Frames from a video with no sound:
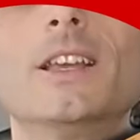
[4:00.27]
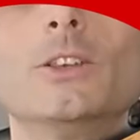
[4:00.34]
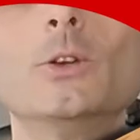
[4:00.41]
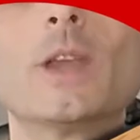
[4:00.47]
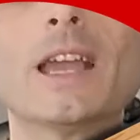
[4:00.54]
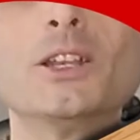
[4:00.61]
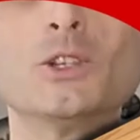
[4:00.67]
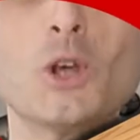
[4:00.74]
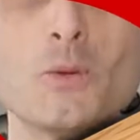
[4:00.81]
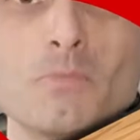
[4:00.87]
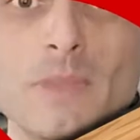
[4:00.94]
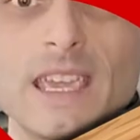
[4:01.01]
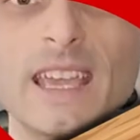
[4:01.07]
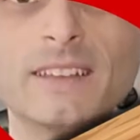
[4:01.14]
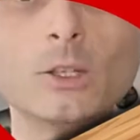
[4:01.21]
You can join
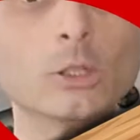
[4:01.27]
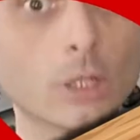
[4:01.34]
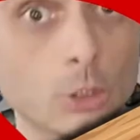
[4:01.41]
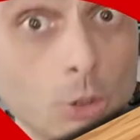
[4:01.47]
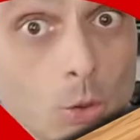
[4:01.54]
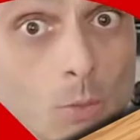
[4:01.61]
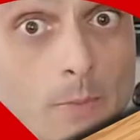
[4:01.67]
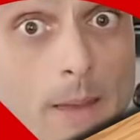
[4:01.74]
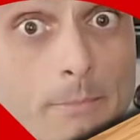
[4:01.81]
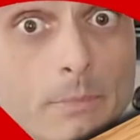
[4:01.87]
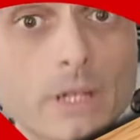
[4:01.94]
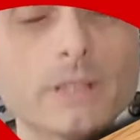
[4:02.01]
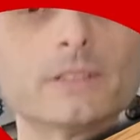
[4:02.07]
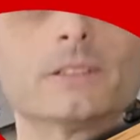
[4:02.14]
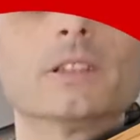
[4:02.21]
me and the other 2
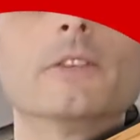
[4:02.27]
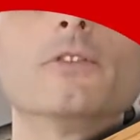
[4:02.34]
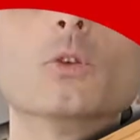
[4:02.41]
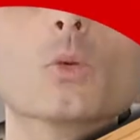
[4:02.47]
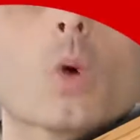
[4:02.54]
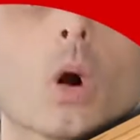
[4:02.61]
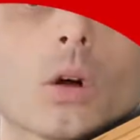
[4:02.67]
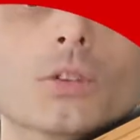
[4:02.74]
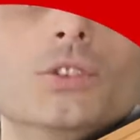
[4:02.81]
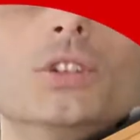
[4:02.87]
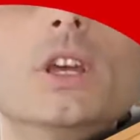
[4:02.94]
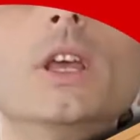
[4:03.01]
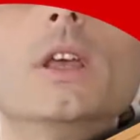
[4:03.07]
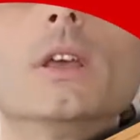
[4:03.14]
members if you want.